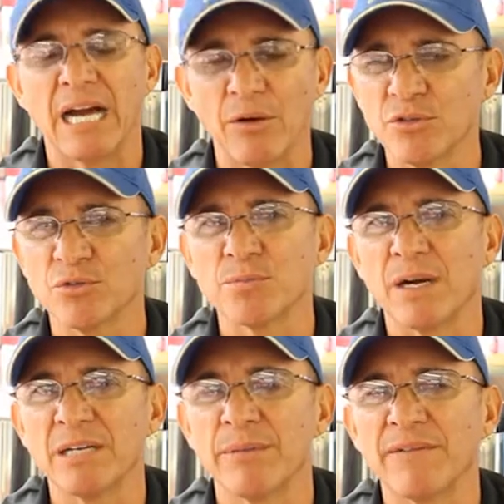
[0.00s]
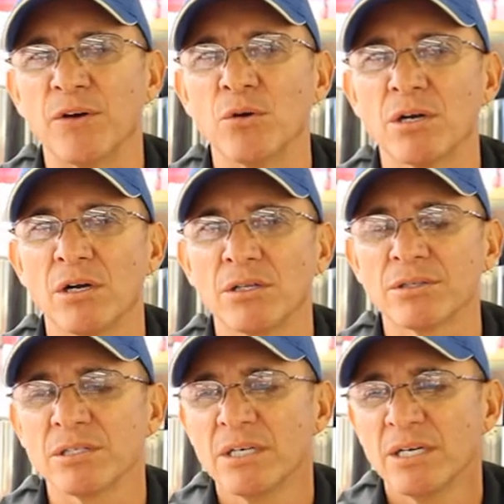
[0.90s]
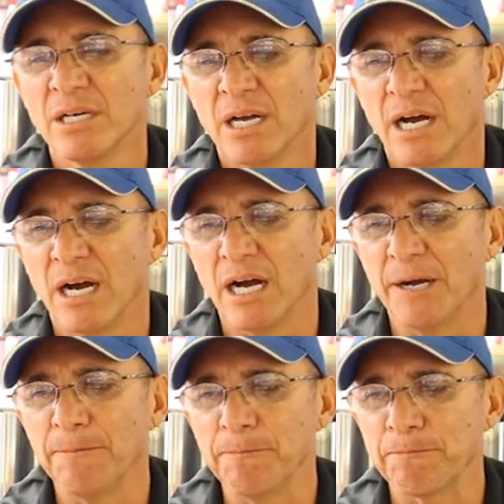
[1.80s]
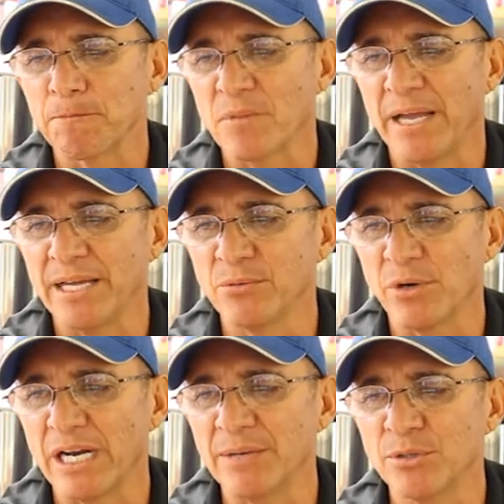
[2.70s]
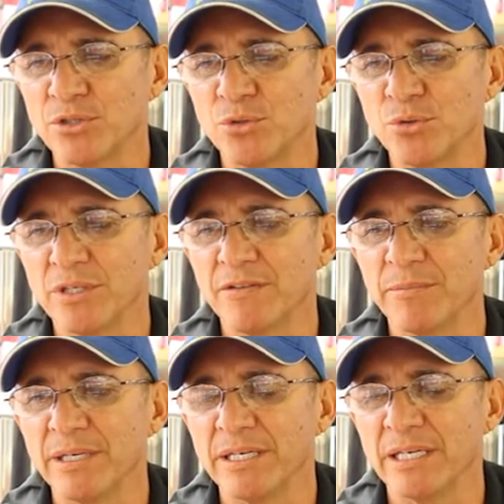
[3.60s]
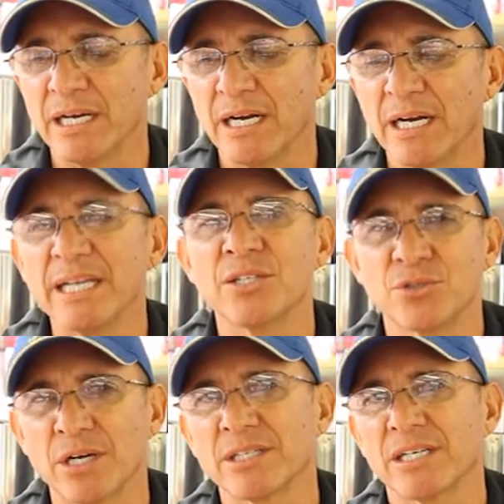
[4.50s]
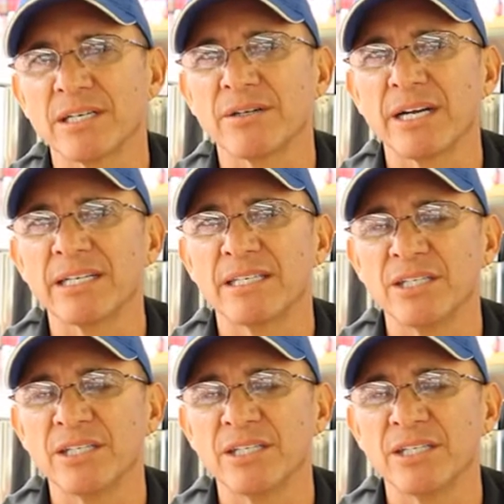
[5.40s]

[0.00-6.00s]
always responding to my phone calls. And were able to give me instruction, right,